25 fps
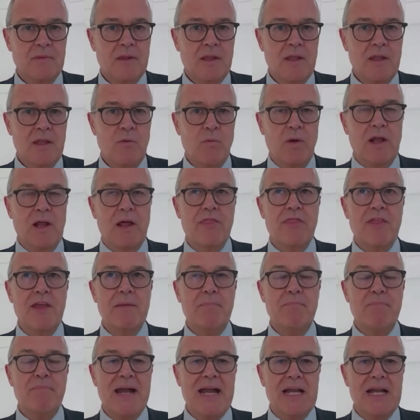When I
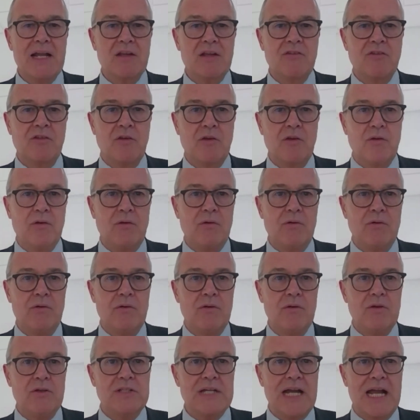think back to
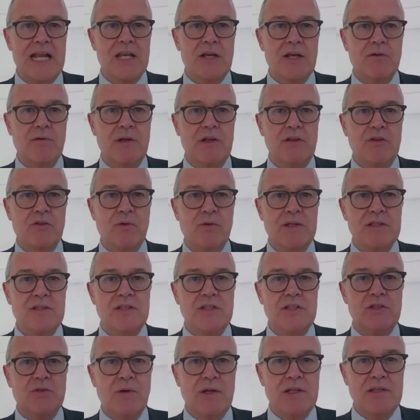January
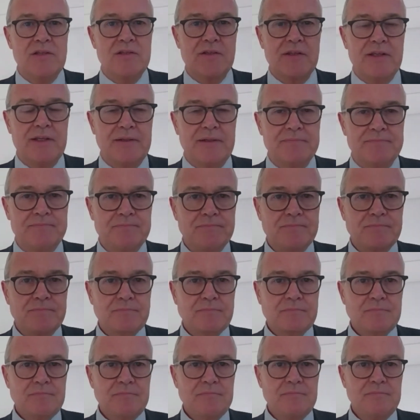2020,
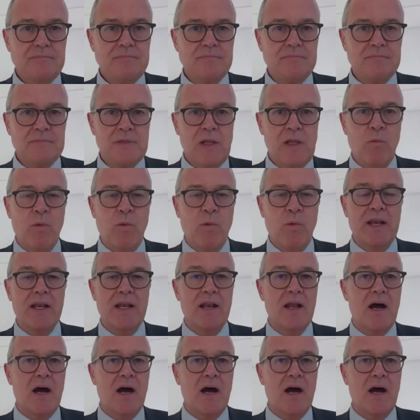when an